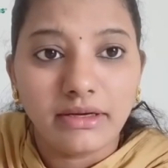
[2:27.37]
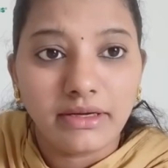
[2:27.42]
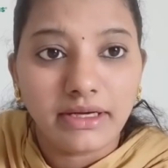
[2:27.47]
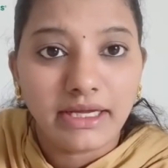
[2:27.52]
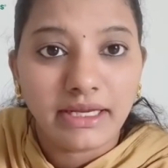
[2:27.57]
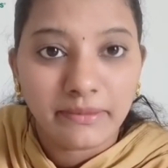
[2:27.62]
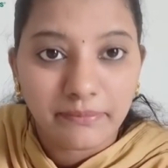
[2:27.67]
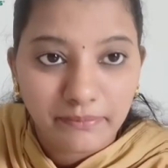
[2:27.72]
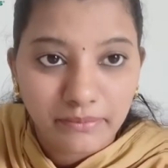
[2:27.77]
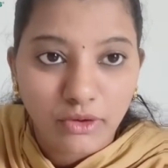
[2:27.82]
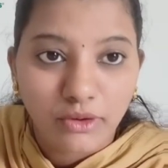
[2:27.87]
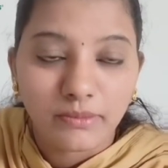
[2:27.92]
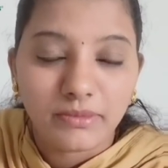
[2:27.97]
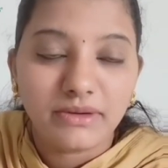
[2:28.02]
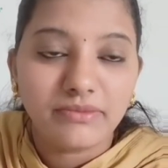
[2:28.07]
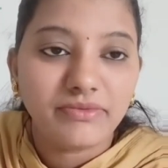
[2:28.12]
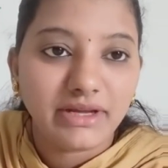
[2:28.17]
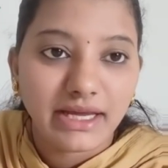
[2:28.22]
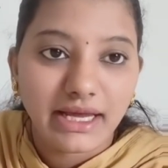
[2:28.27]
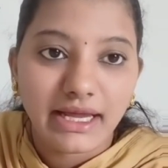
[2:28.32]
in
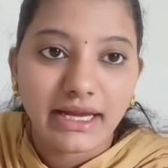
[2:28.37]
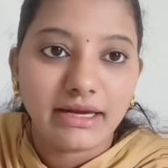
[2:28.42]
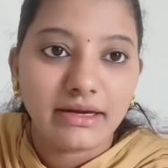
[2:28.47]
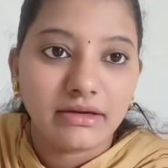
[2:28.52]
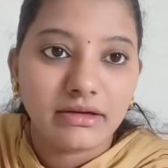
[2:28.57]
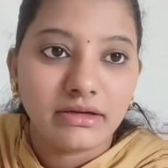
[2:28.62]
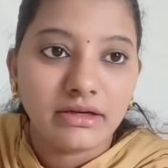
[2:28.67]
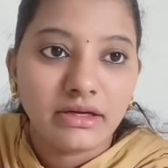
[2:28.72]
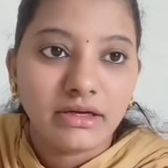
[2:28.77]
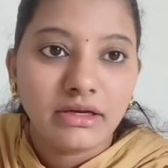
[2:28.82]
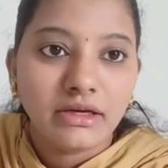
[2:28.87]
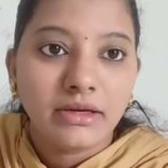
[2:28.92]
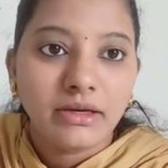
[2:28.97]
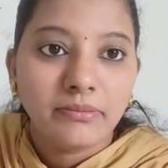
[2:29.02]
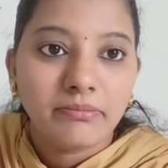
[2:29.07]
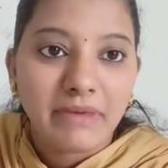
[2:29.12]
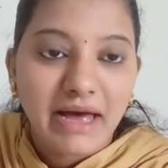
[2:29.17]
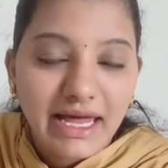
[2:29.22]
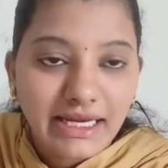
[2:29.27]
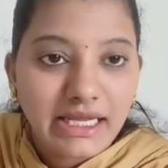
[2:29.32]
problem. We can
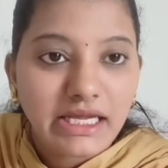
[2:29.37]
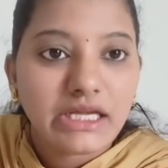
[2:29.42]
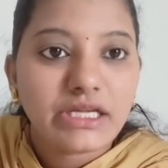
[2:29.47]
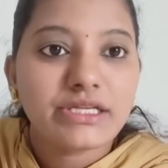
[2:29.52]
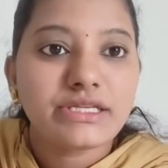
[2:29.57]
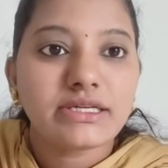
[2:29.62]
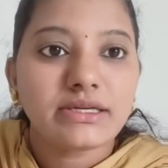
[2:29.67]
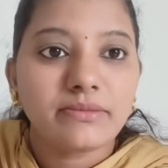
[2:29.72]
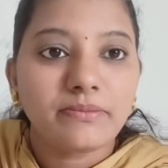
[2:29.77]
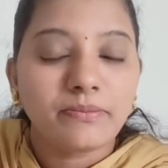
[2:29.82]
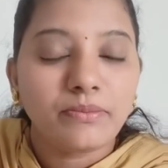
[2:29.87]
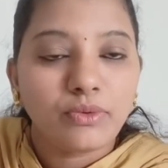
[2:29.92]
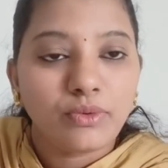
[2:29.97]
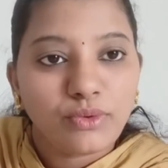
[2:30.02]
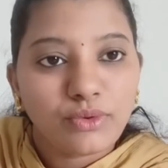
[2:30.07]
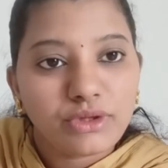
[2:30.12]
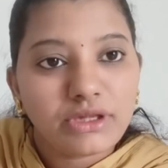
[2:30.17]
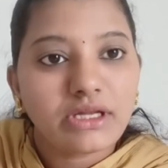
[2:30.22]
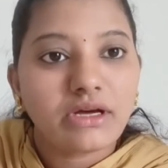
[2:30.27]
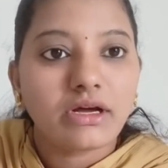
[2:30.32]
manage
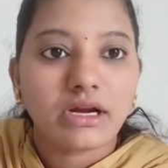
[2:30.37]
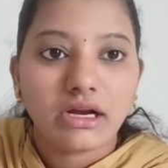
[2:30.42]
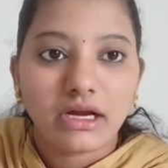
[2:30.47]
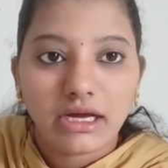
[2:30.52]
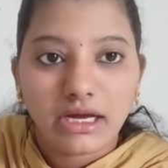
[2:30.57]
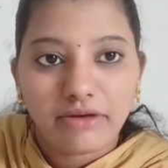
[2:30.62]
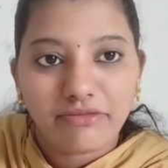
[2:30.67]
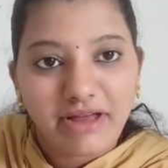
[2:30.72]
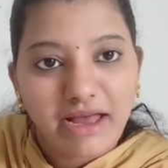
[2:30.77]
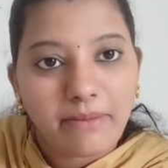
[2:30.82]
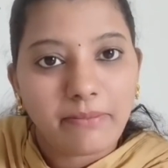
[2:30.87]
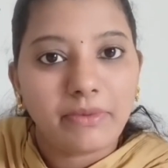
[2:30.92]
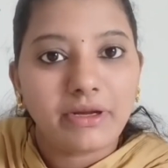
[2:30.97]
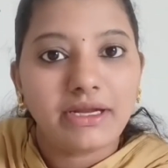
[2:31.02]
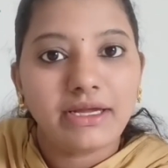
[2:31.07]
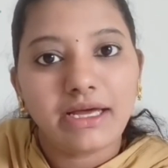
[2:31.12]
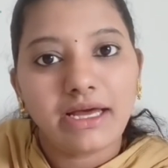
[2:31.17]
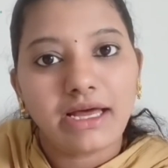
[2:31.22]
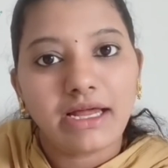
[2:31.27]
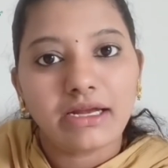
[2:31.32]
both our
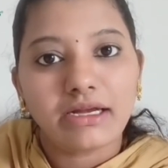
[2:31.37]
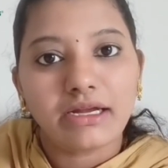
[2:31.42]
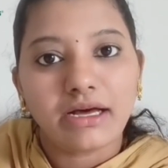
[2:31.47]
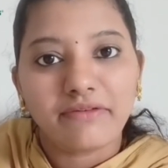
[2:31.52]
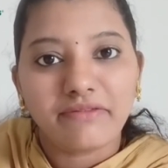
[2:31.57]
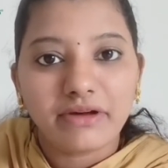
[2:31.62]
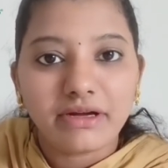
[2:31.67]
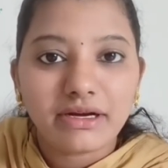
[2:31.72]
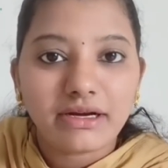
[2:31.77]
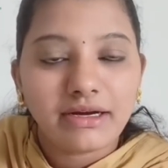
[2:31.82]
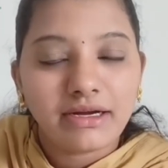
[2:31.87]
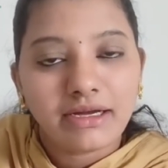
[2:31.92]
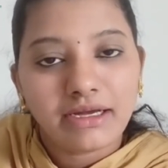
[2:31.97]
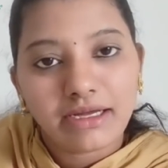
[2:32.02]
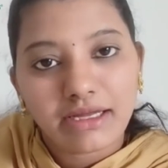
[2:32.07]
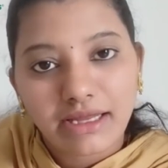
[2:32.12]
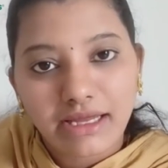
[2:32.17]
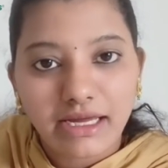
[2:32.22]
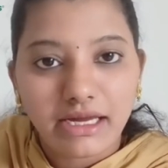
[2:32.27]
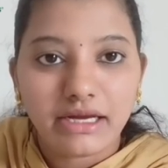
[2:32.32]
family and our
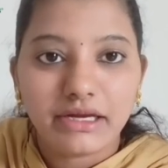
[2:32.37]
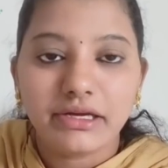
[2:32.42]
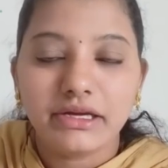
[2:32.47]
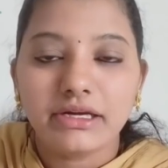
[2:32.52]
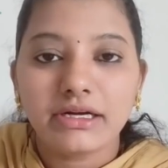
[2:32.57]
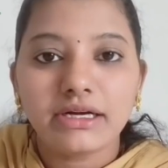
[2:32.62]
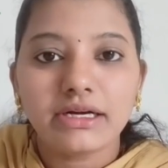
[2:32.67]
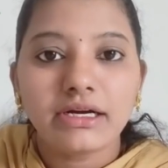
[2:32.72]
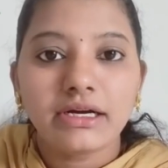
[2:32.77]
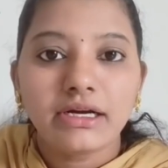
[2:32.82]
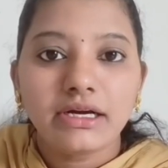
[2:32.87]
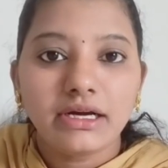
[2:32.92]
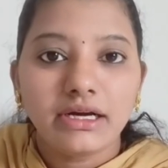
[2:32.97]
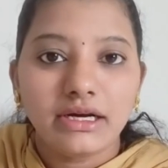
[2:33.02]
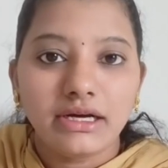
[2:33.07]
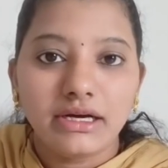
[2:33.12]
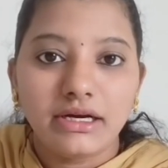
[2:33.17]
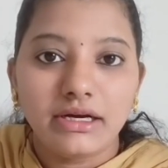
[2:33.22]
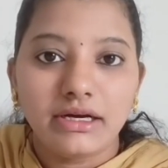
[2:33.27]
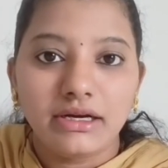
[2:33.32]
career
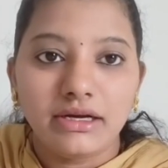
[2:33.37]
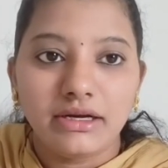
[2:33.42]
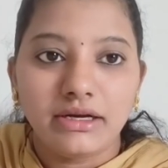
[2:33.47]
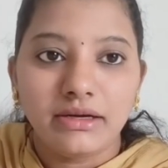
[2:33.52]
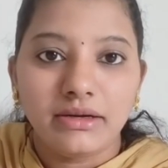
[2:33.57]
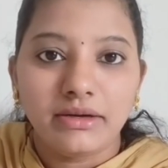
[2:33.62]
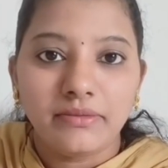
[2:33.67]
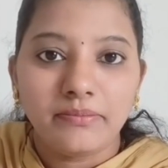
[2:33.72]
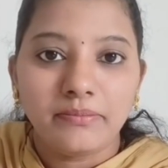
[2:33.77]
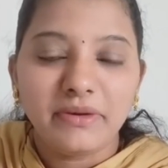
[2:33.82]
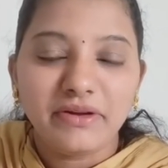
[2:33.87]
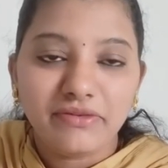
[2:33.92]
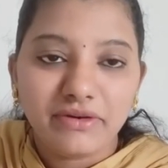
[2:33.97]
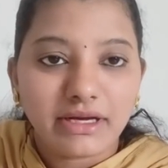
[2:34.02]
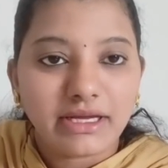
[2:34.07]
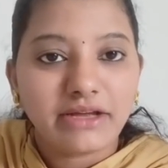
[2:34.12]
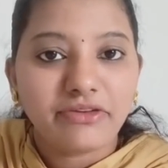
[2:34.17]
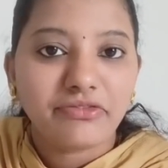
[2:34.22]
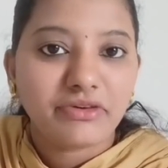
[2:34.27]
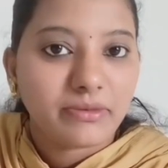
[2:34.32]
by
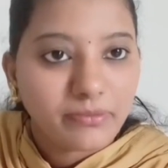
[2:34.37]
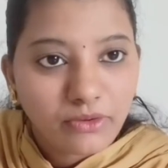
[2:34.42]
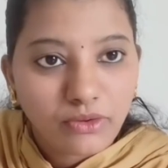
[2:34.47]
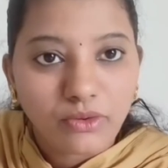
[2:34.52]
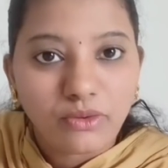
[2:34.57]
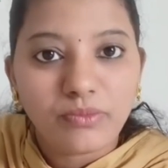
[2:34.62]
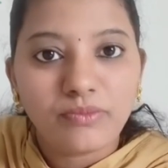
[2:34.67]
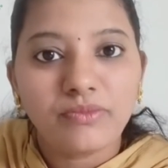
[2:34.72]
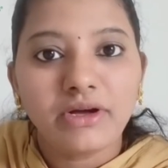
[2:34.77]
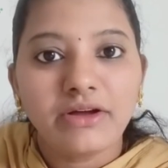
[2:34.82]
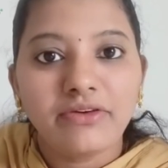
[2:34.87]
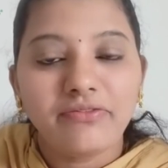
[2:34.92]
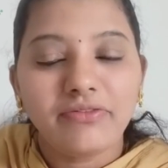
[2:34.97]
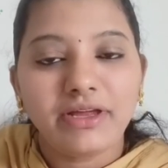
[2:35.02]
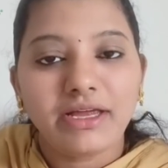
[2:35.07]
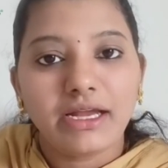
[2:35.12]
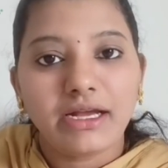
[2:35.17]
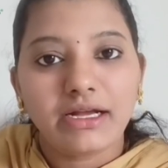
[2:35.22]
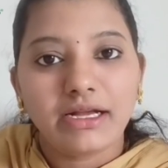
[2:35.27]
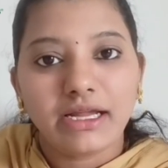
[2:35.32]
working from home. We
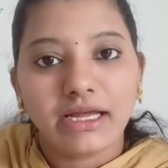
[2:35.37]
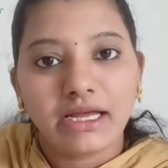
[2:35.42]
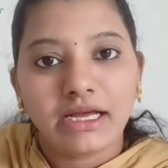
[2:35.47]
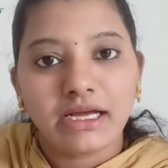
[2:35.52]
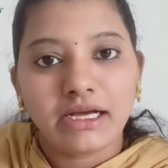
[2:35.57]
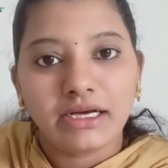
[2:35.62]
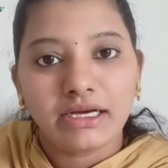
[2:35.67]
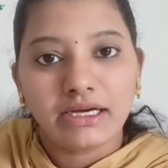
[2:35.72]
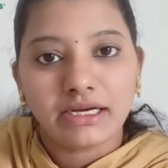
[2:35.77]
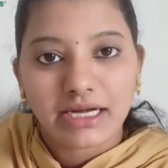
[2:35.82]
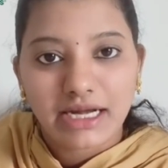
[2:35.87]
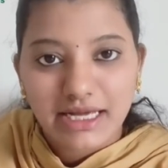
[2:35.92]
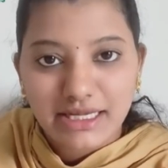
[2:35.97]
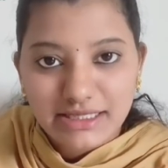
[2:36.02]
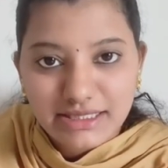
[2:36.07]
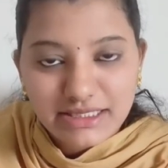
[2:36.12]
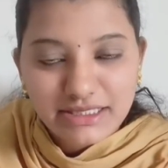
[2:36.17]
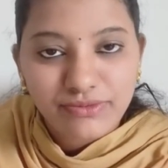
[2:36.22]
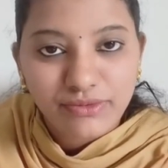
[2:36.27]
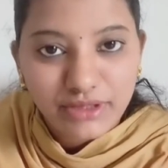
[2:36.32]
can take
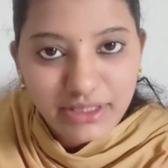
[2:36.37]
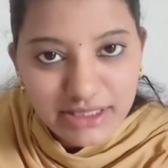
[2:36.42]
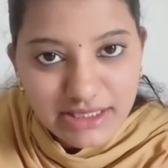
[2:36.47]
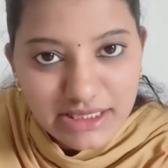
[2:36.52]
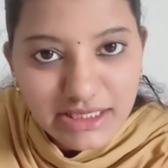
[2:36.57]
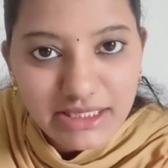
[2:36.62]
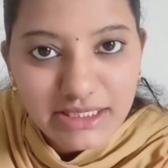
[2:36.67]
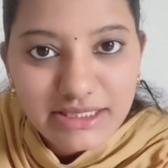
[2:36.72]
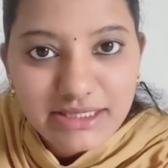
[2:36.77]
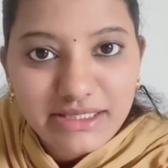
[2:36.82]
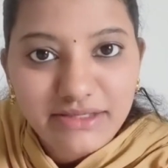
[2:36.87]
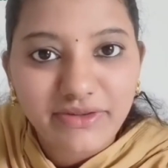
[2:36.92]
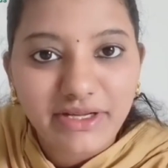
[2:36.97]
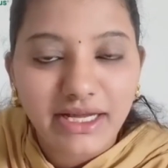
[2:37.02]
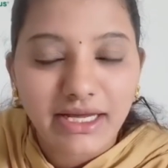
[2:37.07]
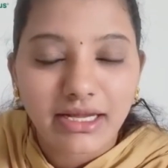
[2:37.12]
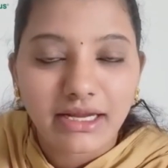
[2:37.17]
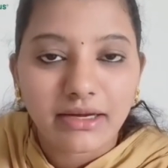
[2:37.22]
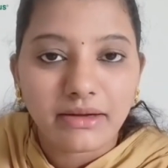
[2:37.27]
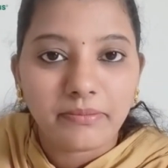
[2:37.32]
classes for the children. We
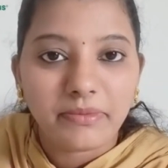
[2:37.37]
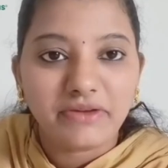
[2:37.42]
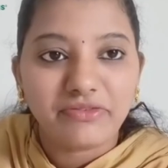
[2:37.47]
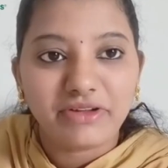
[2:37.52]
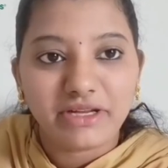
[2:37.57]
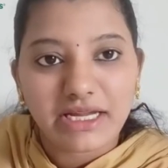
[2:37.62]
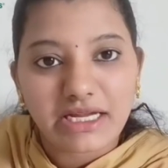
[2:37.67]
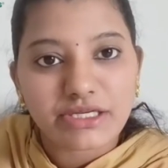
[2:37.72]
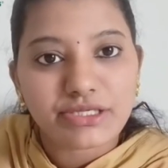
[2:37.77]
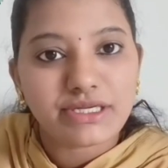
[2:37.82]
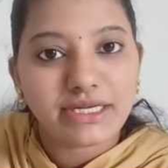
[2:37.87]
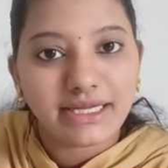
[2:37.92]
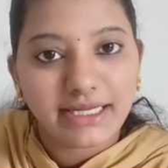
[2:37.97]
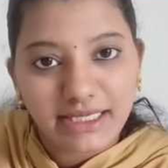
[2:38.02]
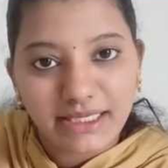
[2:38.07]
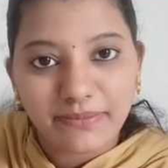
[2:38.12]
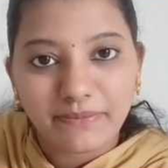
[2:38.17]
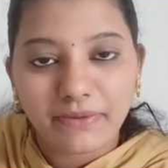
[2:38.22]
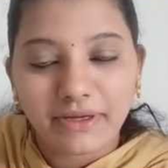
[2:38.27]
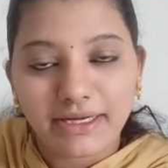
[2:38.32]
can be financially
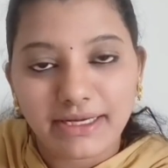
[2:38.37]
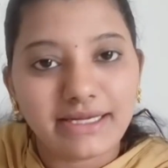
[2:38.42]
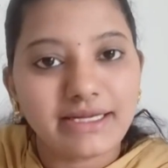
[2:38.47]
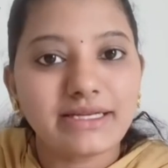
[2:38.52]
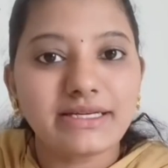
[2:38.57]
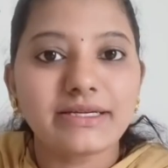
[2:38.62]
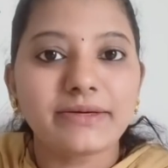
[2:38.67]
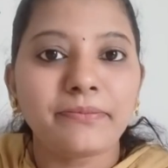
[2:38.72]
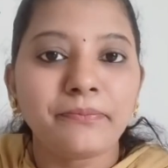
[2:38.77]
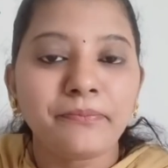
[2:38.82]
independent.